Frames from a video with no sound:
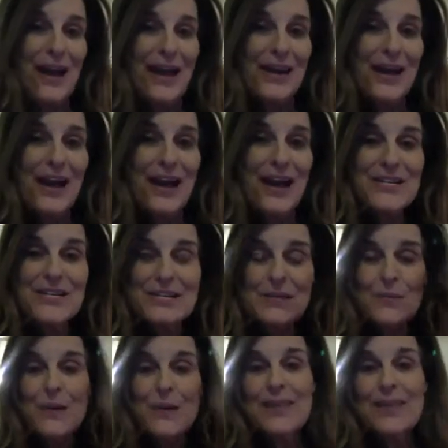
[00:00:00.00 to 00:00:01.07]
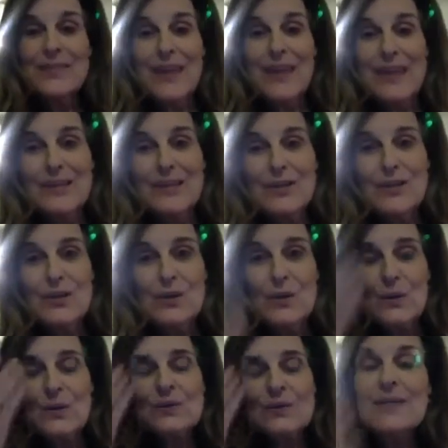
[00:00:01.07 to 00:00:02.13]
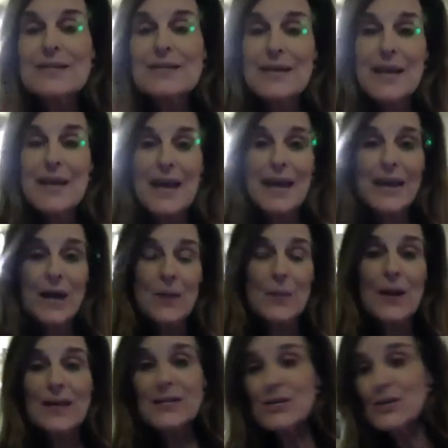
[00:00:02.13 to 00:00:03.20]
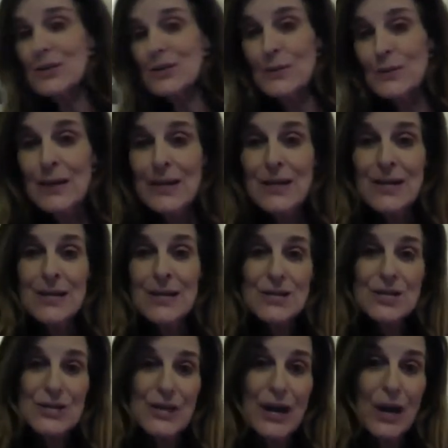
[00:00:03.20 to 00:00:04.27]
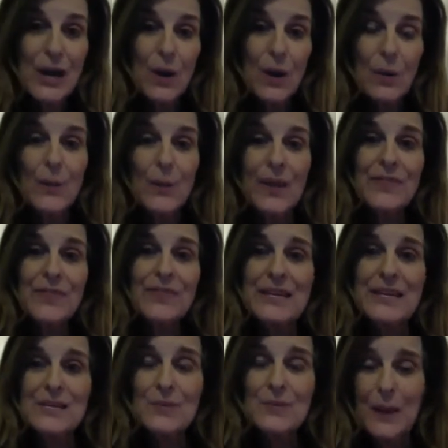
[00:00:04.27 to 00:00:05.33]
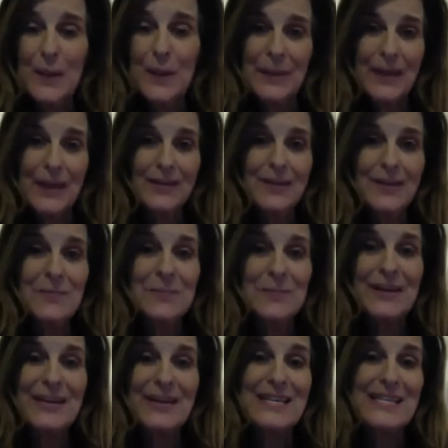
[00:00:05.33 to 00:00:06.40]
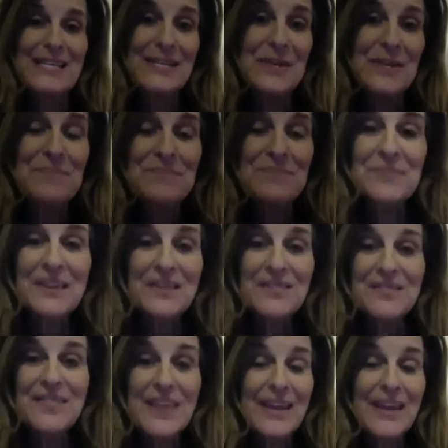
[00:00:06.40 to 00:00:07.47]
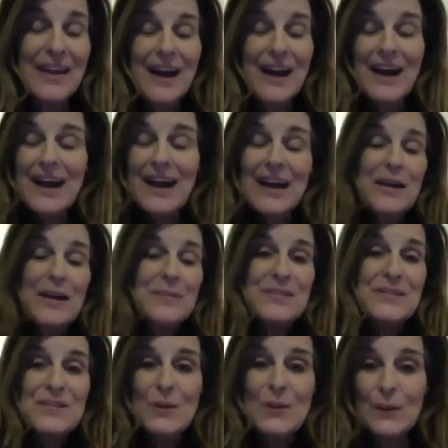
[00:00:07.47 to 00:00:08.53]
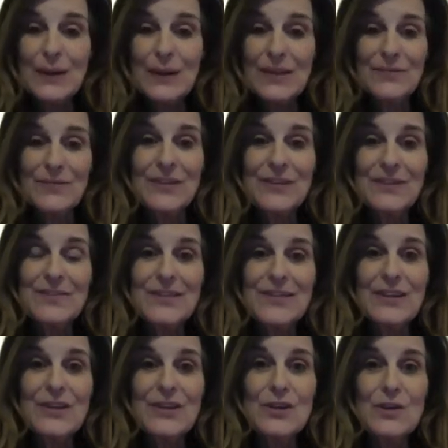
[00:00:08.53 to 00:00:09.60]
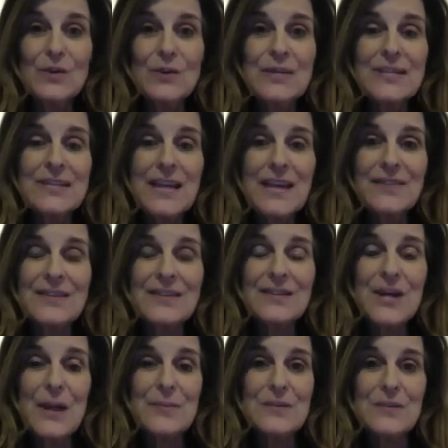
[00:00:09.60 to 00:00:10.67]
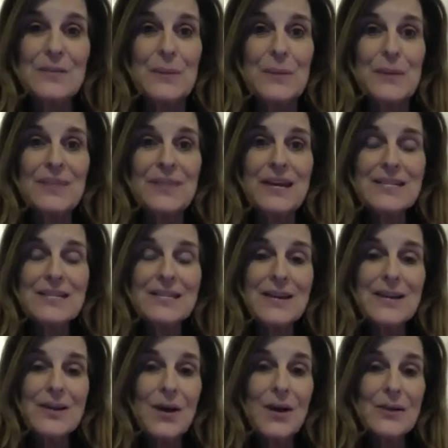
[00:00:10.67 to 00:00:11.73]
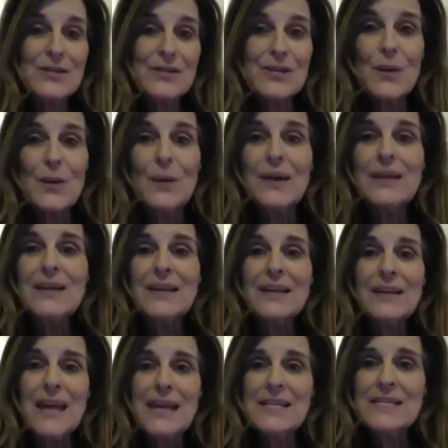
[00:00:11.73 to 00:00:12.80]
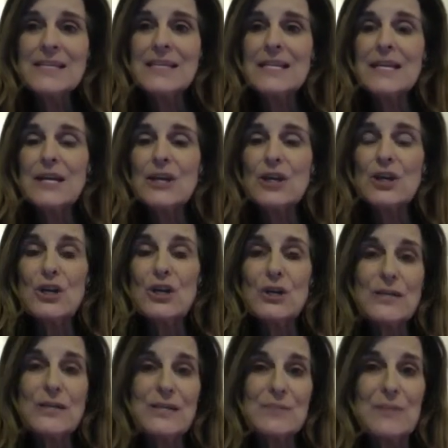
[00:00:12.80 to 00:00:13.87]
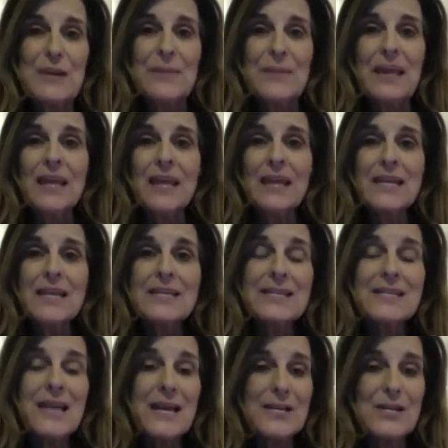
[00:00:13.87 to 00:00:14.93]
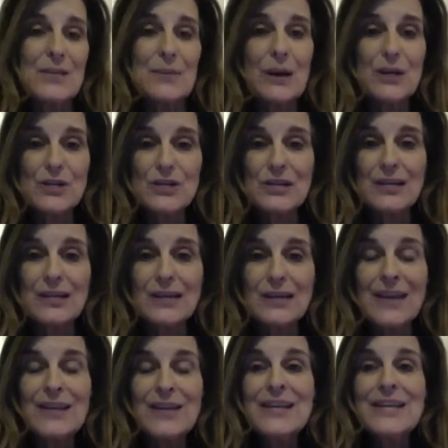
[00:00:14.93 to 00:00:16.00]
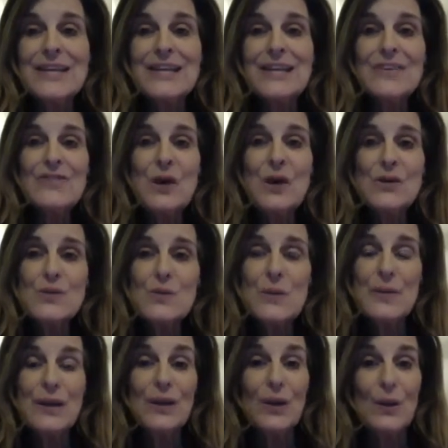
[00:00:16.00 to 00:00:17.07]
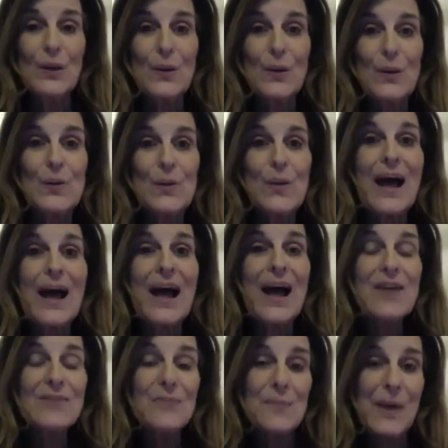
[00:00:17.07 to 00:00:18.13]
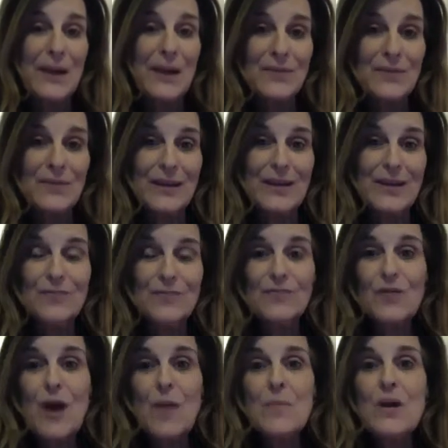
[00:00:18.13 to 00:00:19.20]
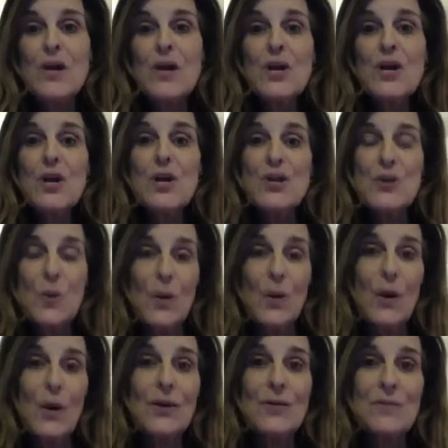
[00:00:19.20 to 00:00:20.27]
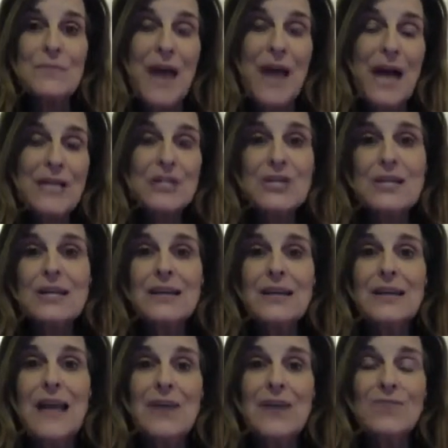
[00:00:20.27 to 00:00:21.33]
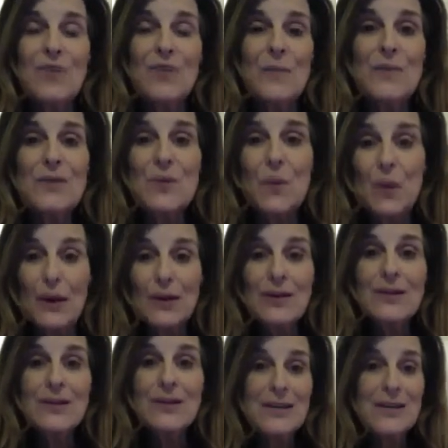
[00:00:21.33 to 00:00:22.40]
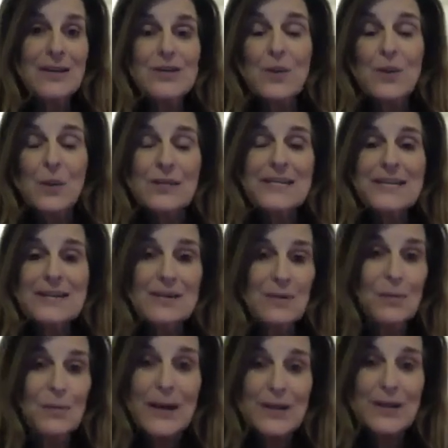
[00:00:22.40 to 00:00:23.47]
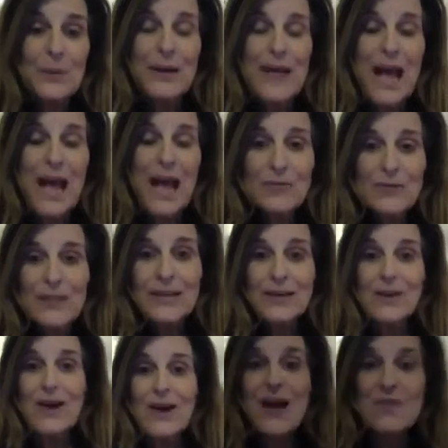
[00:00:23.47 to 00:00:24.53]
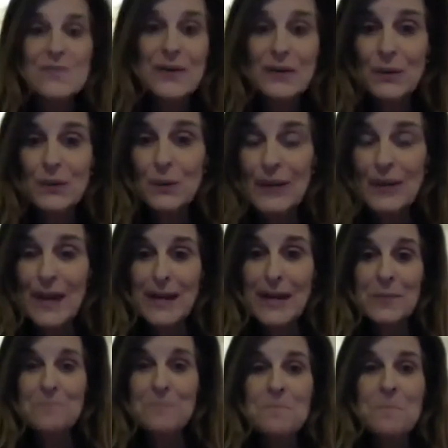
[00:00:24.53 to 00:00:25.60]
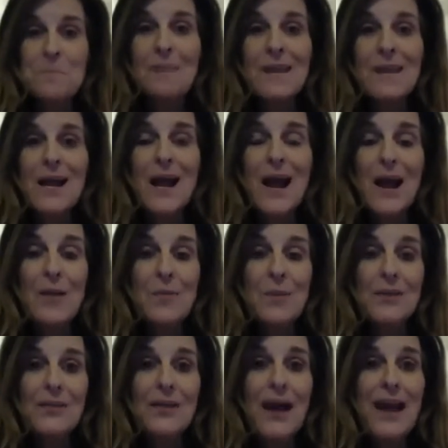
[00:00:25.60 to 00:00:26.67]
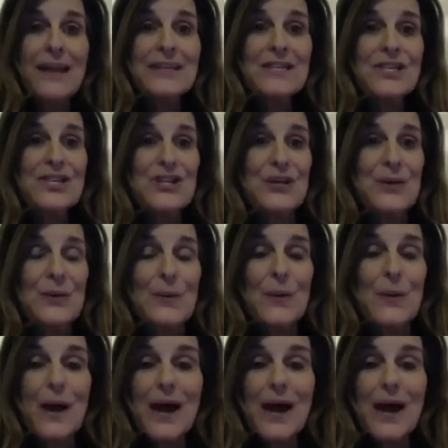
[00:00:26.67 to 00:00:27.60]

and I just want to thank you, Lynda, and I want to share with these women, because and I'm so grateful that you could take the time to be with us, and also Kedzi and Chris Beeman and Sandy Marchant, and those women who have benefited from your passion and from yours and what you and Alfred have been creating. I would like to